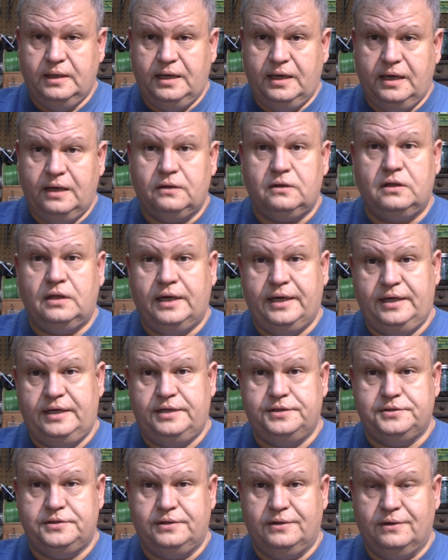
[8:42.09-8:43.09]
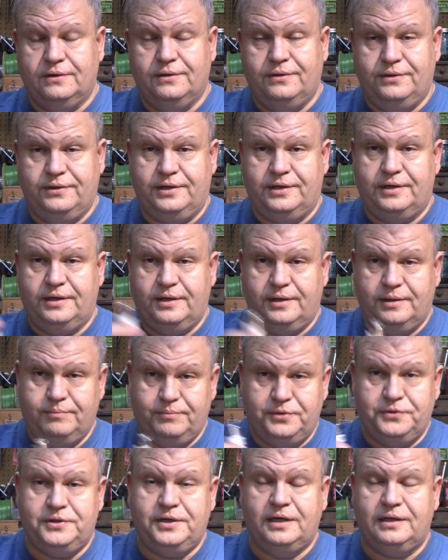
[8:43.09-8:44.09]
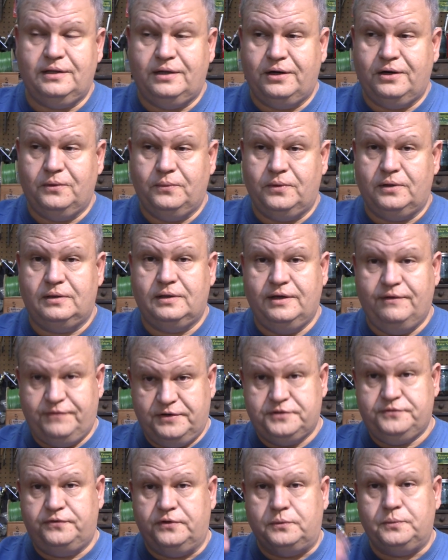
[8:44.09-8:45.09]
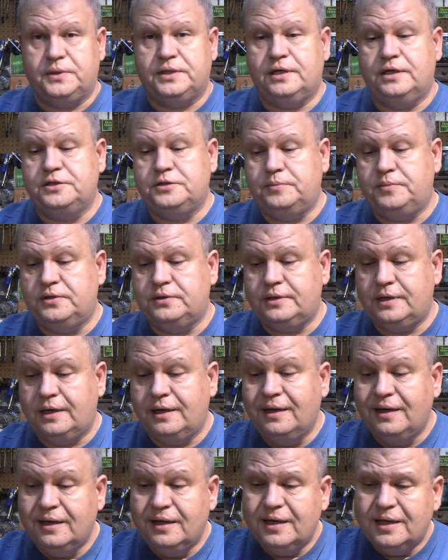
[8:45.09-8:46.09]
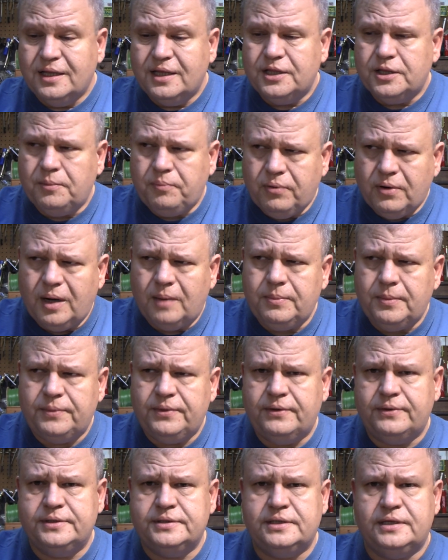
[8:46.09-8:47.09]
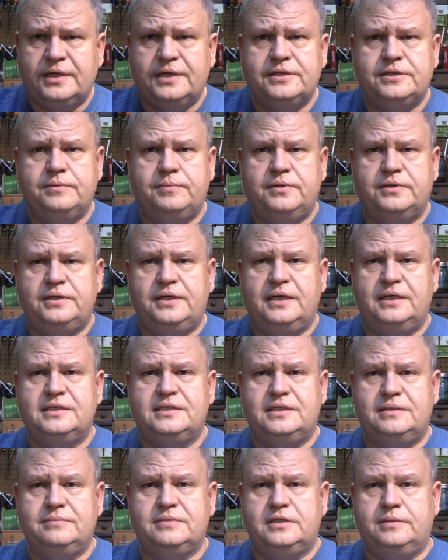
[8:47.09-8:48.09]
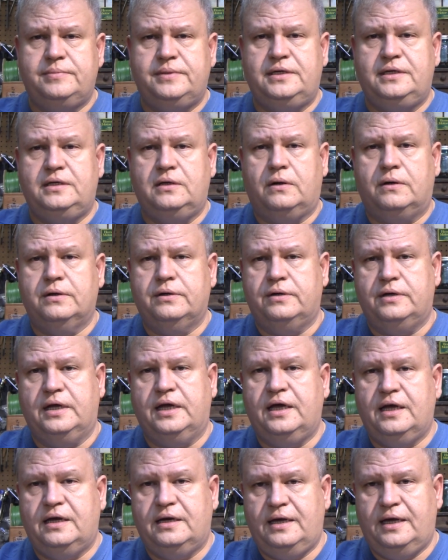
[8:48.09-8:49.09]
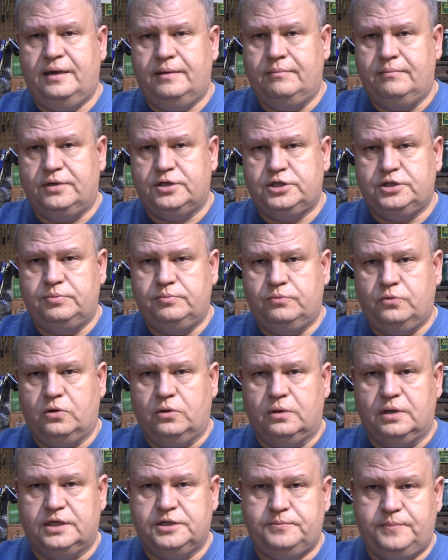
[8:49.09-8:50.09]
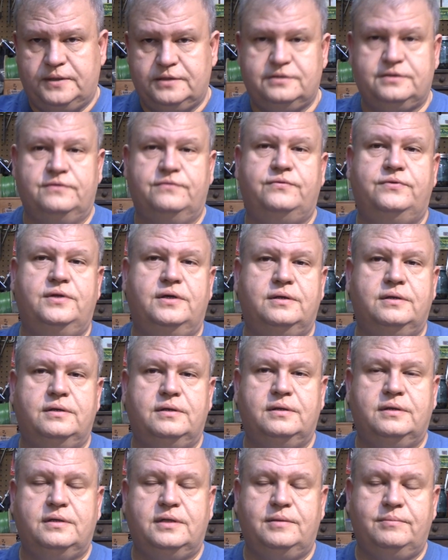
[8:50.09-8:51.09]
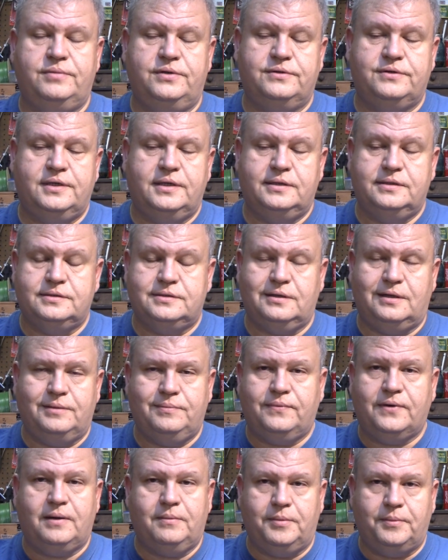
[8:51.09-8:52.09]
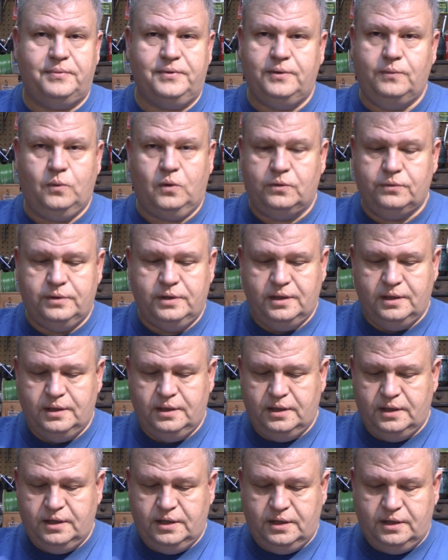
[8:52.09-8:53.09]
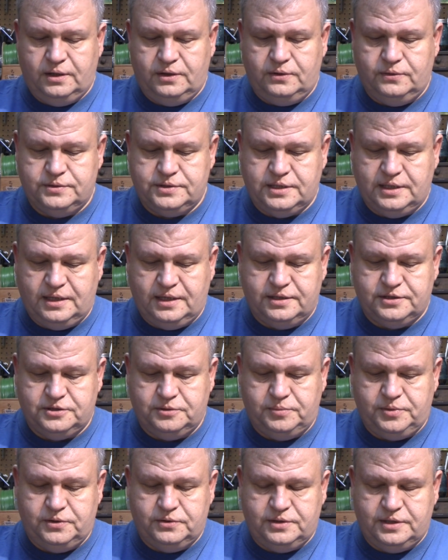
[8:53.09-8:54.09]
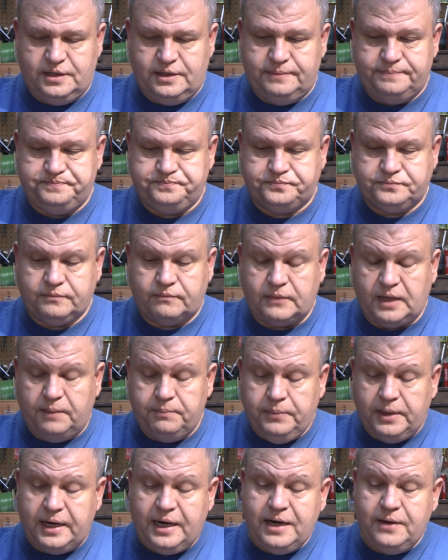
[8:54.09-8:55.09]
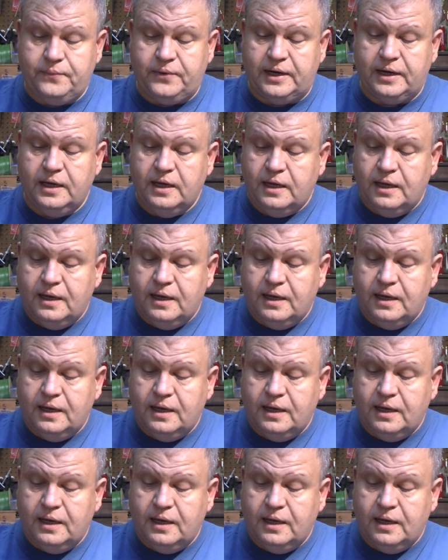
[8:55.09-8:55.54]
it'll light easier than a butane lighter will, if it's filled with isobutane. The problem, though, is that isobutane seems to be harder to get and much more expensive than butane, so I probably won't use the isobutane. But anyway,